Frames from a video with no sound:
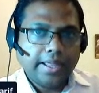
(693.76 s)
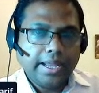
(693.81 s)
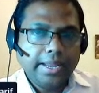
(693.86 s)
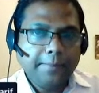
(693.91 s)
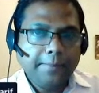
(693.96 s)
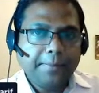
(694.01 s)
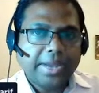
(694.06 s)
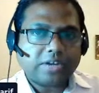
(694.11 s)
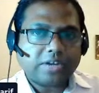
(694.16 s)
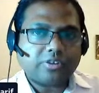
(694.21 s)

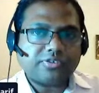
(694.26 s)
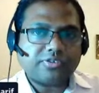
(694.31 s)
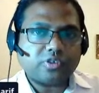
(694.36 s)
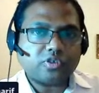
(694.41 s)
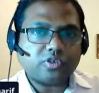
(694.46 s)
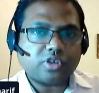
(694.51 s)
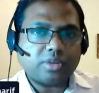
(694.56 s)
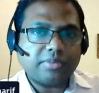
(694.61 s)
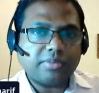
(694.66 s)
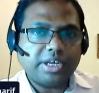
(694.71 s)
Impact of
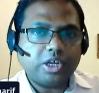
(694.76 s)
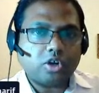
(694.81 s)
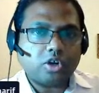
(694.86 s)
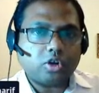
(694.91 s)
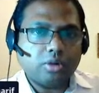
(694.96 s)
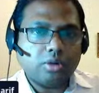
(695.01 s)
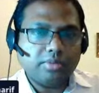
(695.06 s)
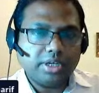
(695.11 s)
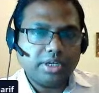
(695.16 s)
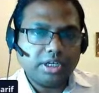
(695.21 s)
social media on
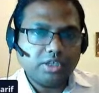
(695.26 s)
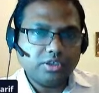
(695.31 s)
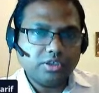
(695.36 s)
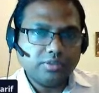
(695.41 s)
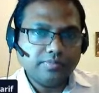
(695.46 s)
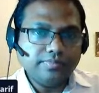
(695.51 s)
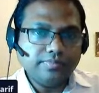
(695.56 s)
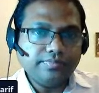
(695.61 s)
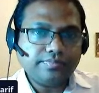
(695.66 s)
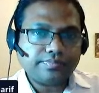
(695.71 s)

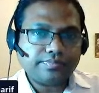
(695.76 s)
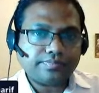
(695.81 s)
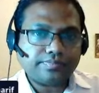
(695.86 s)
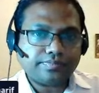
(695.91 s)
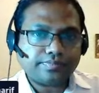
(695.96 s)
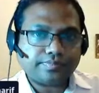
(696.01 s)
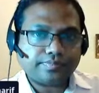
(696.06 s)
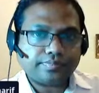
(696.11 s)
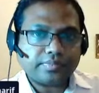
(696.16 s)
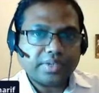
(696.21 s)
communication.
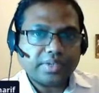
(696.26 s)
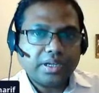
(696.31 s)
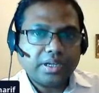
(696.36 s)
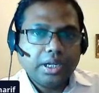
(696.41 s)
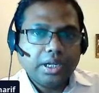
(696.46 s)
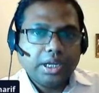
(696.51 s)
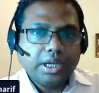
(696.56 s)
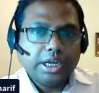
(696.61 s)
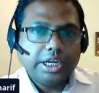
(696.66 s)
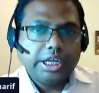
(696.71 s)

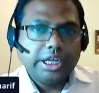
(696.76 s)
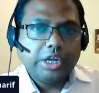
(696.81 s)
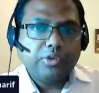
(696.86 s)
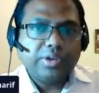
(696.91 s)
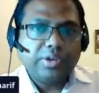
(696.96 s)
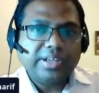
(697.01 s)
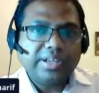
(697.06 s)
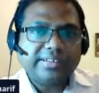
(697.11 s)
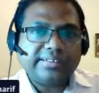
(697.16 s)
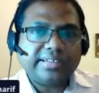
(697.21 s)

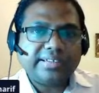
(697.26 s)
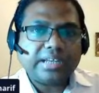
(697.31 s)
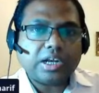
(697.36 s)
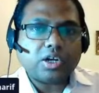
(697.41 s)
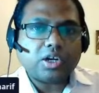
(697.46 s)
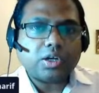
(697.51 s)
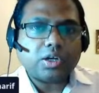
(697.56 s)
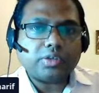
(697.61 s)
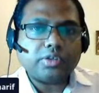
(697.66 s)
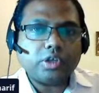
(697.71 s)
During
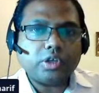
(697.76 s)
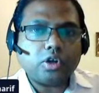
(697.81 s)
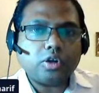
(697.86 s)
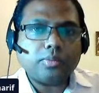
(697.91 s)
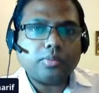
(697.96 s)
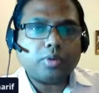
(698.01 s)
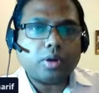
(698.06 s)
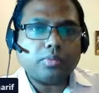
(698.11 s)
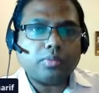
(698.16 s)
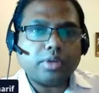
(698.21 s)

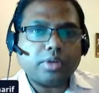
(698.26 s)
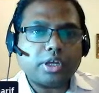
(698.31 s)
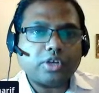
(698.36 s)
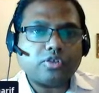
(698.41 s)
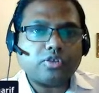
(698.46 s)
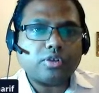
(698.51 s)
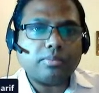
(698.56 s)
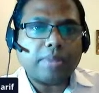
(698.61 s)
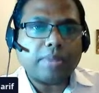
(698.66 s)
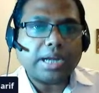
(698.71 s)
synonym
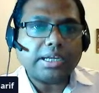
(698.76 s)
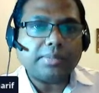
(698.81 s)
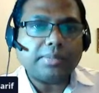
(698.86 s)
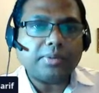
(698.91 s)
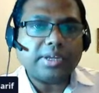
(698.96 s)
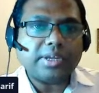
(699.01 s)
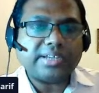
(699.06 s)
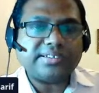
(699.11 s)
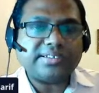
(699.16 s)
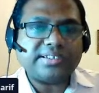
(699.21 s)
communication,
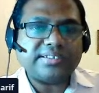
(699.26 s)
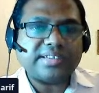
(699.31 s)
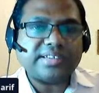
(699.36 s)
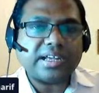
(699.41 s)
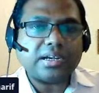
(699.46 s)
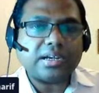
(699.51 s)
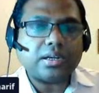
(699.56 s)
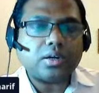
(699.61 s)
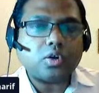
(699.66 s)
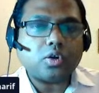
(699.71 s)
multiple exchanges
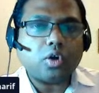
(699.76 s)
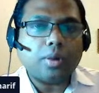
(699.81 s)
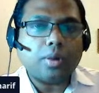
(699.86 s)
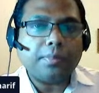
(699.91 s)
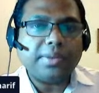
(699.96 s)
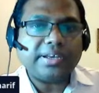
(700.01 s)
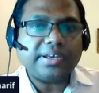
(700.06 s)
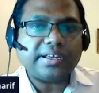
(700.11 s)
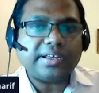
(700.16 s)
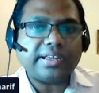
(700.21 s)
are
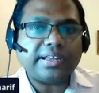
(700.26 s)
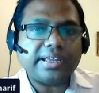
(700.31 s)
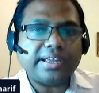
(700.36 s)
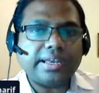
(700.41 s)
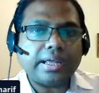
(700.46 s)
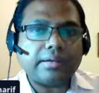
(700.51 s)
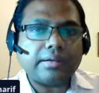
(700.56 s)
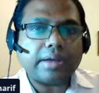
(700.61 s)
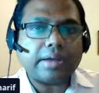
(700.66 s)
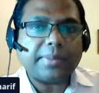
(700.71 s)
completed
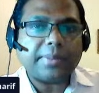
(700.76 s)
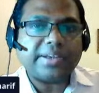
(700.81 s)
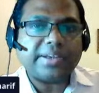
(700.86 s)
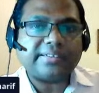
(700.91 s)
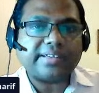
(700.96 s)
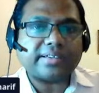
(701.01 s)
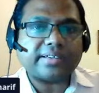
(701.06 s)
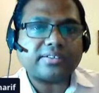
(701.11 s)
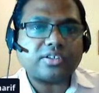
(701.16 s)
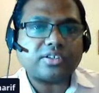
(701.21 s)
in a rapid
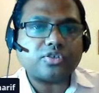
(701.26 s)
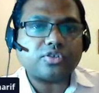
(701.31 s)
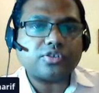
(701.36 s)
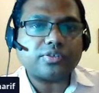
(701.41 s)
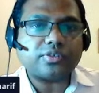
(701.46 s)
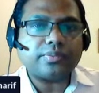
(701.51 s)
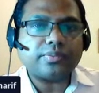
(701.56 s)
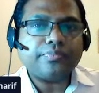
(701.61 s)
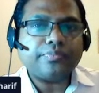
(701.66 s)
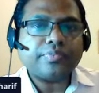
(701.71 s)

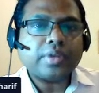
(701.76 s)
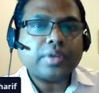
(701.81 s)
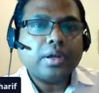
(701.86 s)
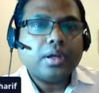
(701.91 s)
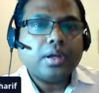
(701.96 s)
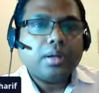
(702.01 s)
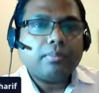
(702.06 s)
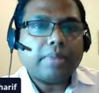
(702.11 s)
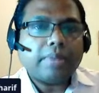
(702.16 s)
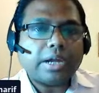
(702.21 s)
succession.
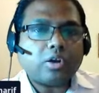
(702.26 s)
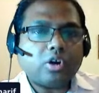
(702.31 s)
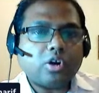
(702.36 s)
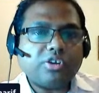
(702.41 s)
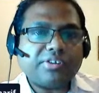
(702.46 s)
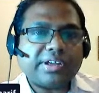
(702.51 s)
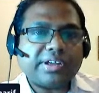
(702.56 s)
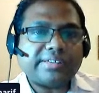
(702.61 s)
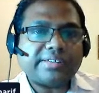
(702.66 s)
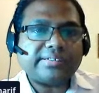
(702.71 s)
By
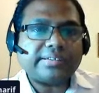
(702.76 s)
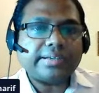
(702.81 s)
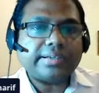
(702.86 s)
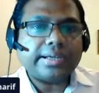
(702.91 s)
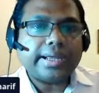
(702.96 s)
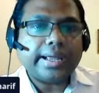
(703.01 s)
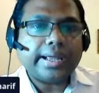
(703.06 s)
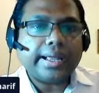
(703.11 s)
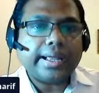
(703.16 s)
contrast,